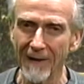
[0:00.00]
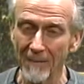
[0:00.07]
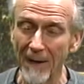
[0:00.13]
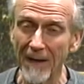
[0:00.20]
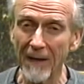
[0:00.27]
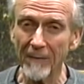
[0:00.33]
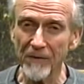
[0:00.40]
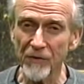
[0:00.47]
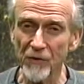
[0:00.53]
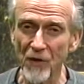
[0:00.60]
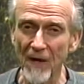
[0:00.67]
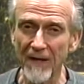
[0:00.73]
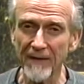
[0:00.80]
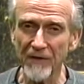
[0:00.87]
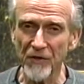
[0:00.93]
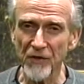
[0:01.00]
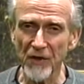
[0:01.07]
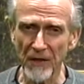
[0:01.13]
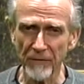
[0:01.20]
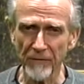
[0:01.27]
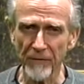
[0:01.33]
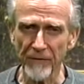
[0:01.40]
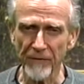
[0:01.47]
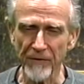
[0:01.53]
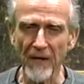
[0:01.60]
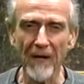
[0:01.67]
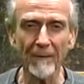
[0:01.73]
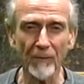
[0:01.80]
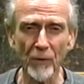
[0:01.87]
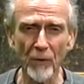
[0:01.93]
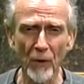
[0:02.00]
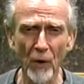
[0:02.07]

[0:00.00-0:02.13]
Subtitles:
My name is John Savers. I'm your